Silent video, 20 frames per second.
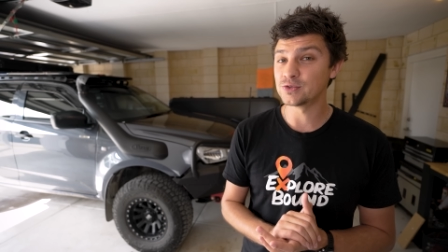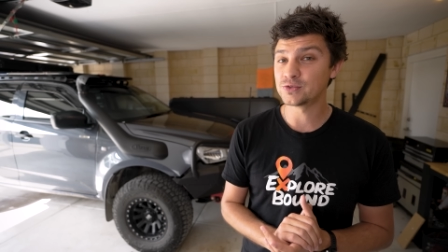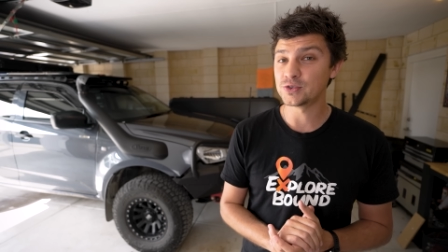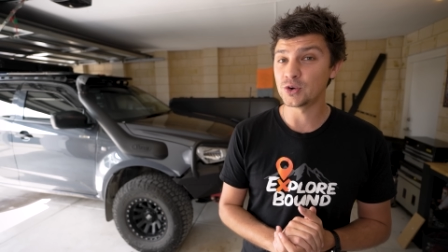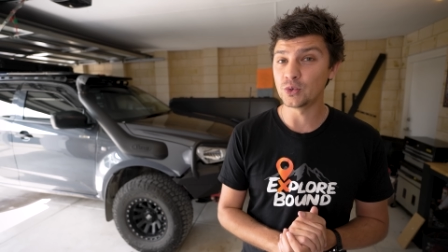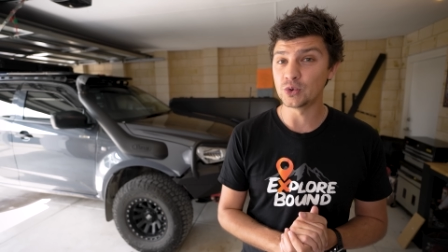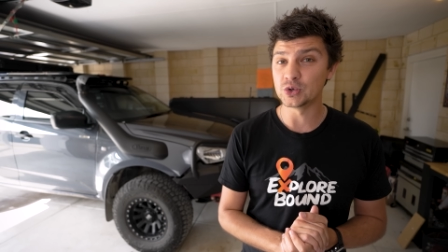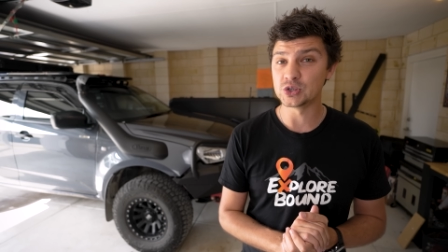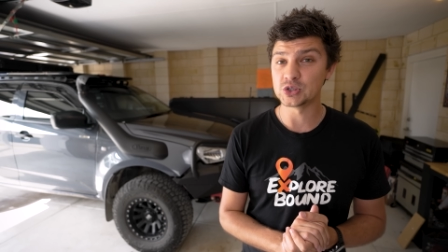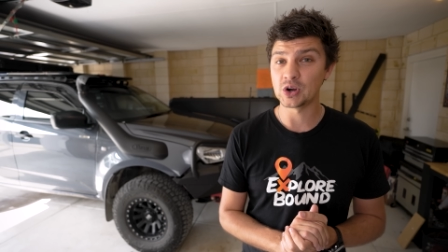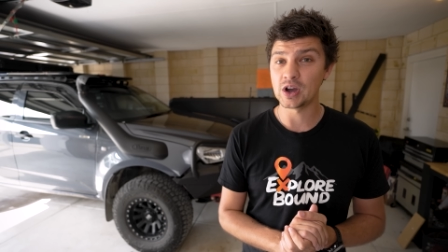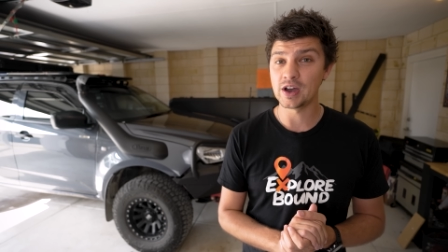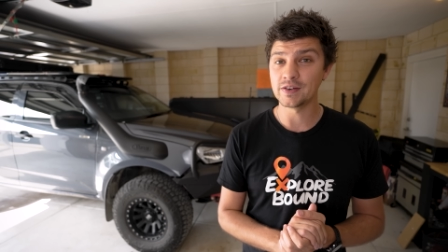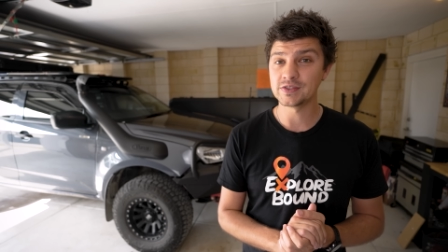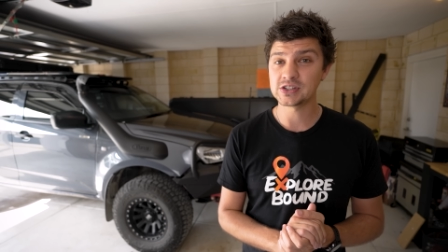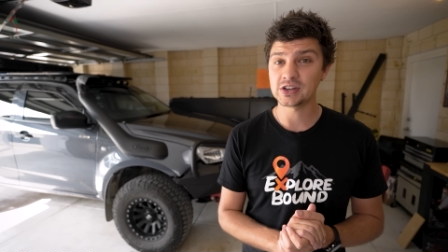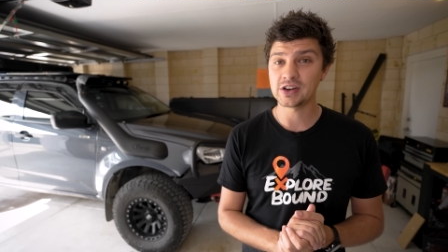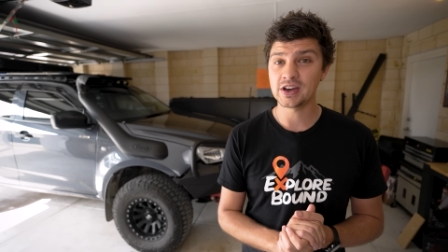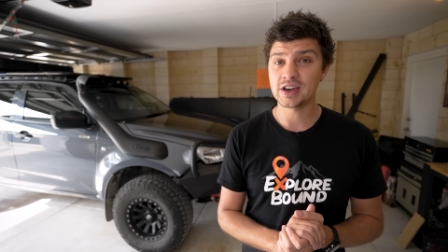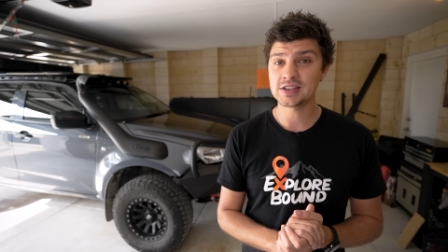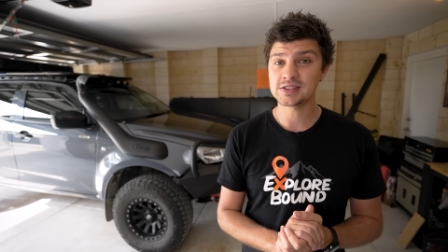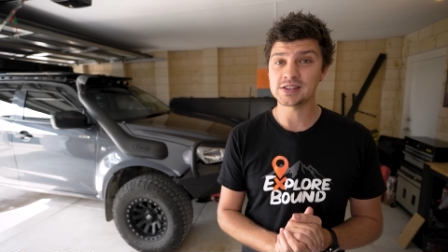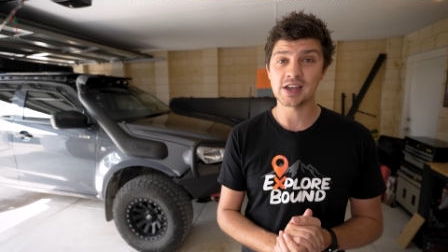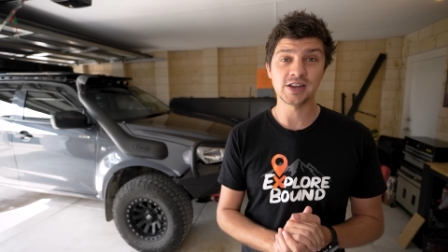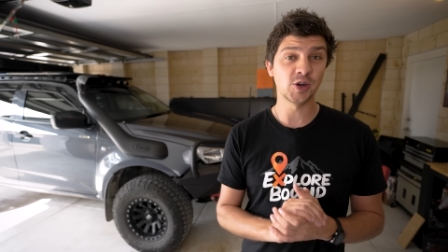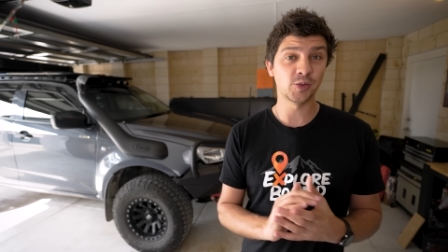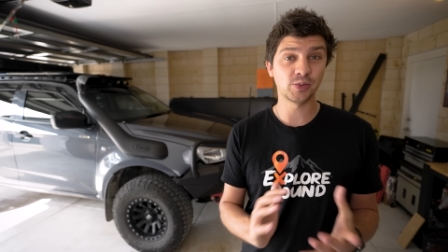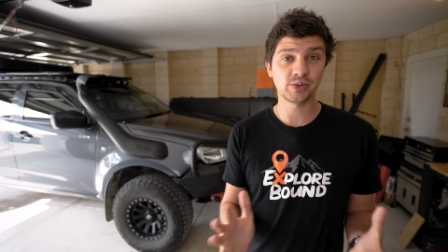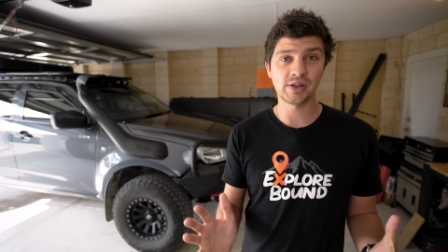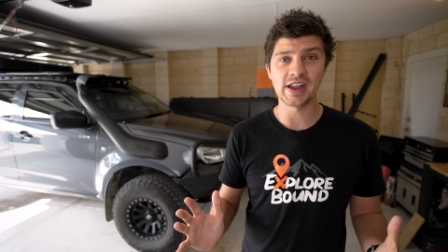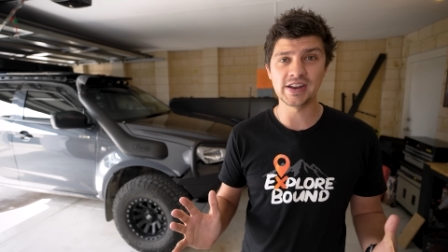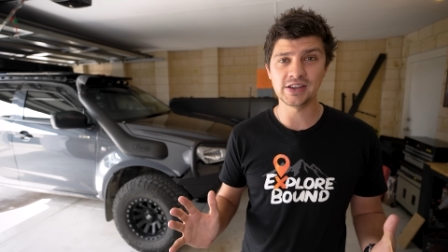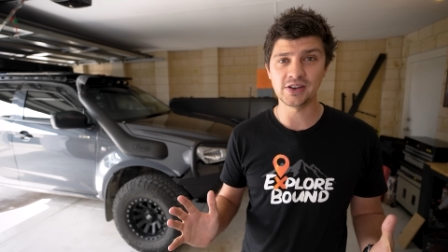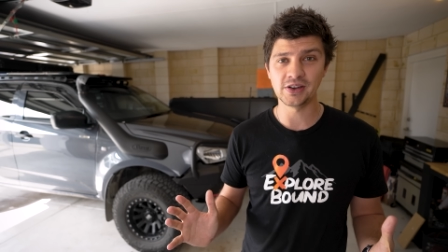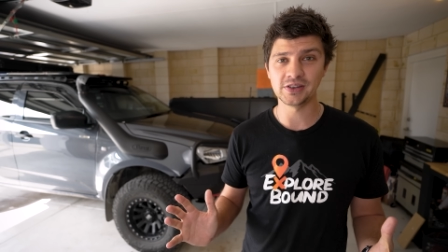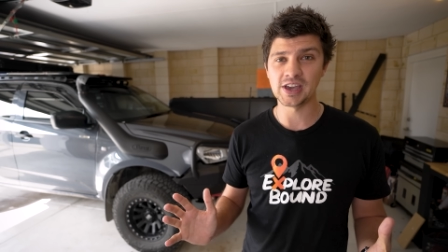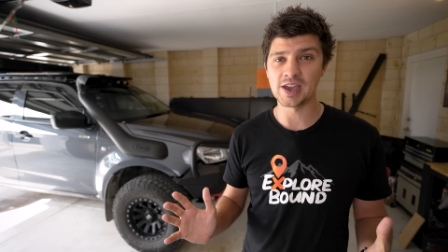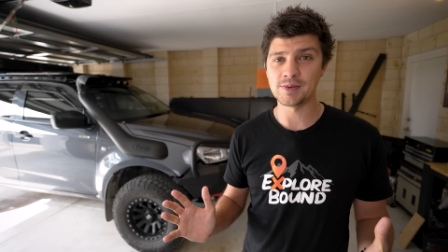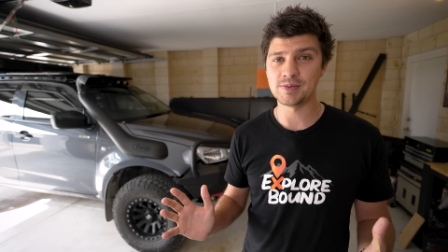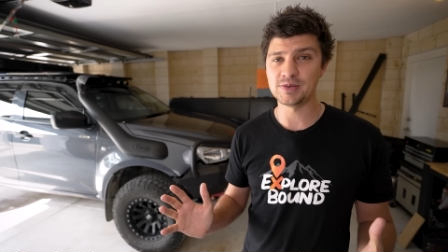four-wheel drive tyres and you're planning
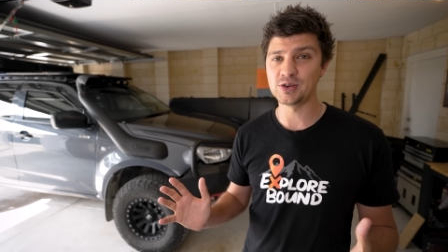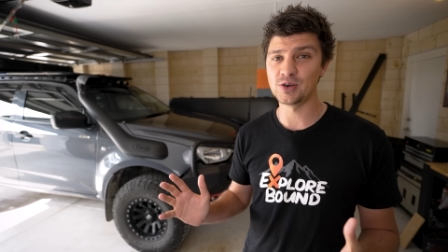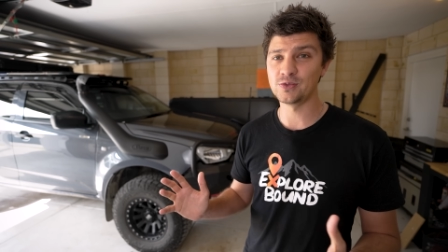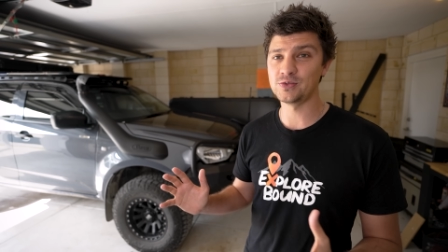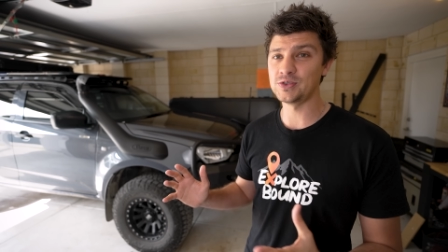on keeping your